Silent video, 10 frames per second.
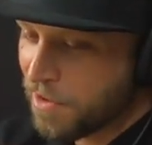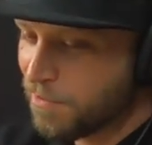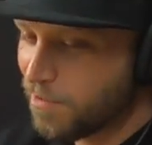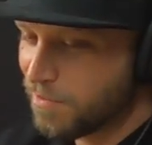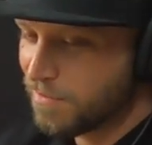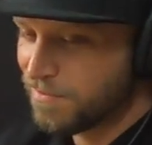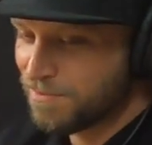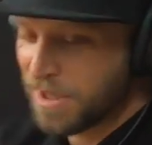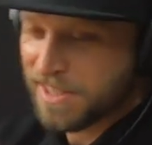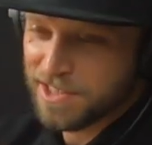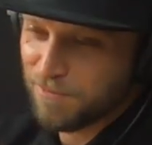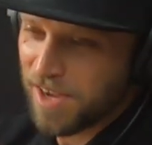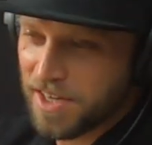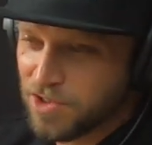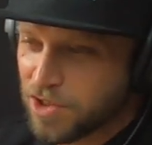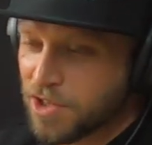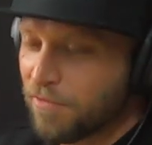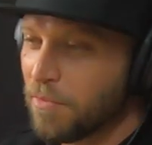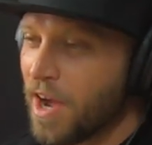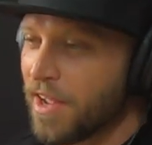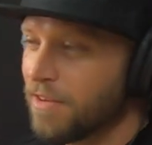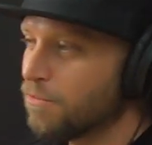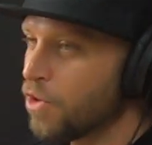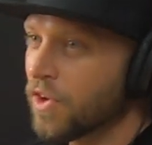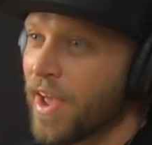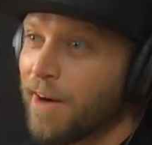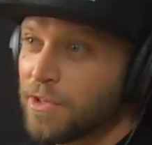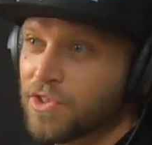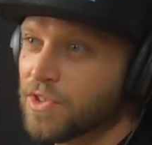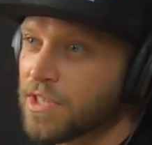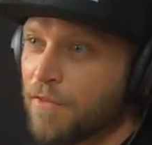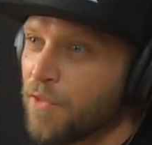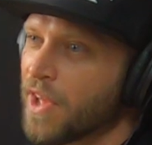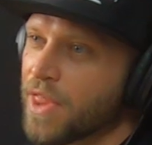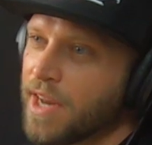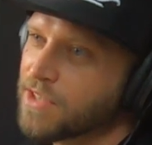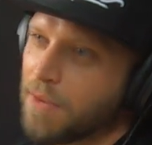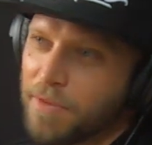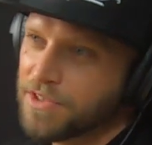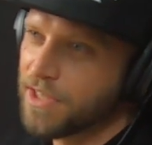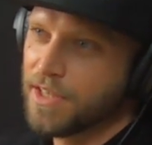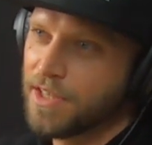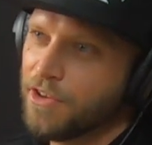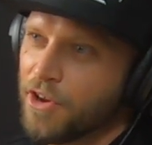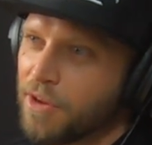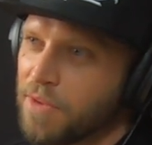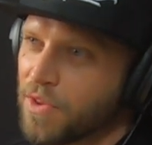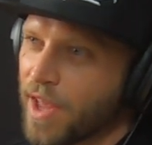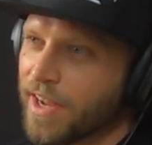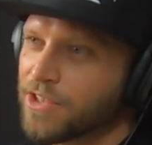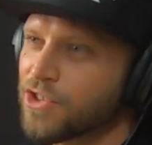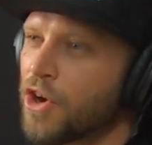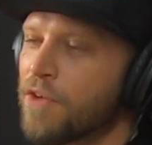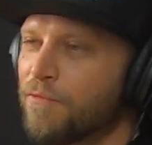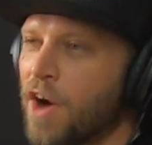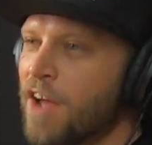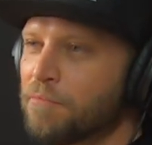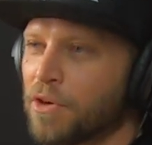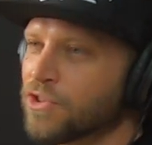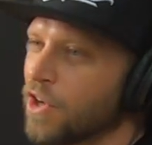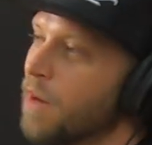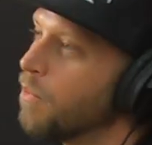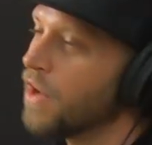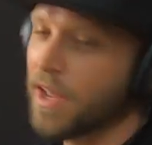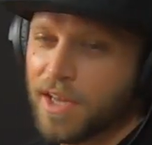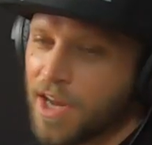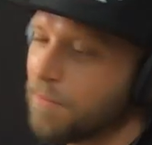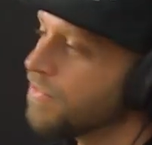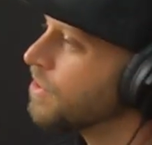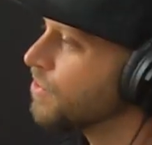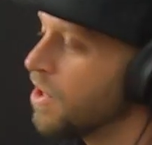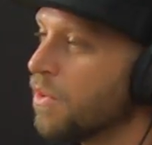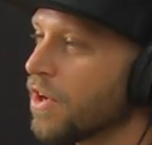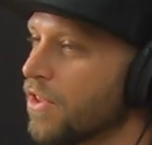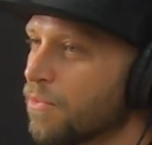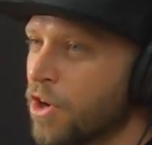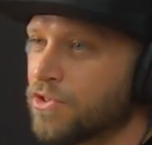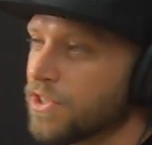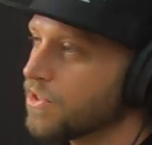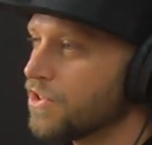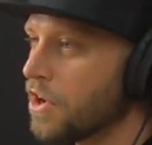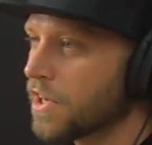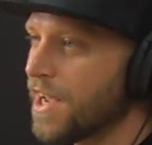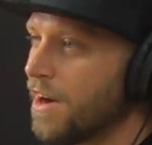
the biggest advantages of my work hours and stuff like that is I miss it. You know what I mean? Like oh, I ah, start yeah, at five, bro. So I, when I get up, there's no one on the roads. It's dark